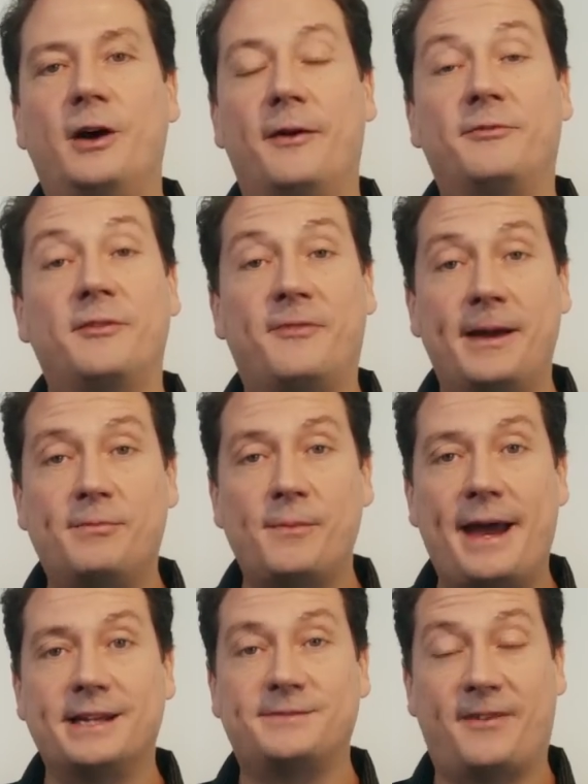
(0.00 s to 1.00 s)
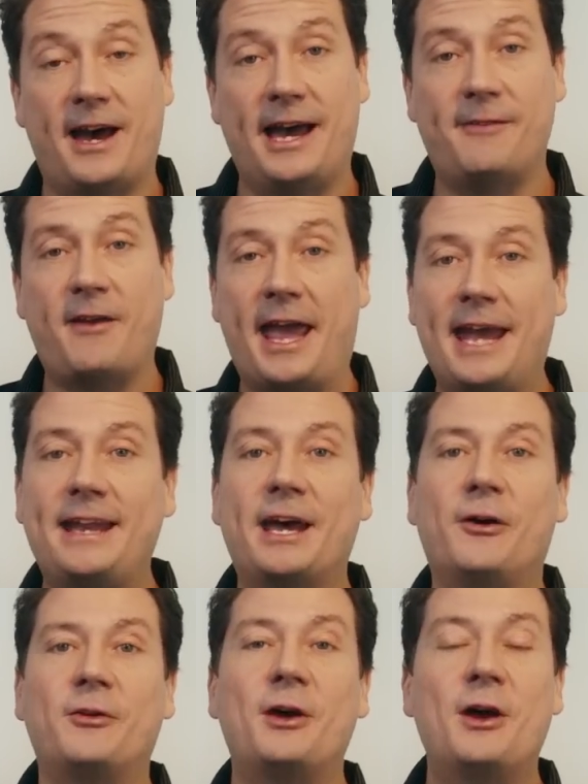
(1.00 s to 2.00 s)
of the VaporMax 5
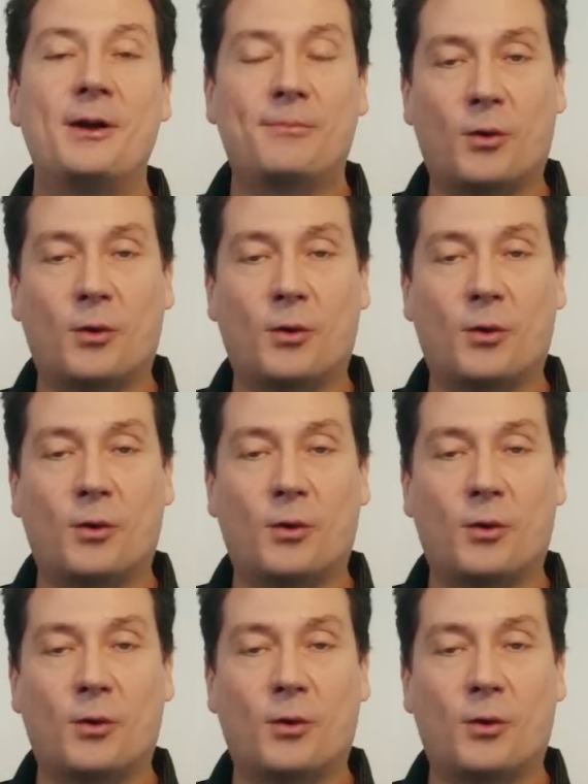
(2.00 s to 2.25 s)
handheld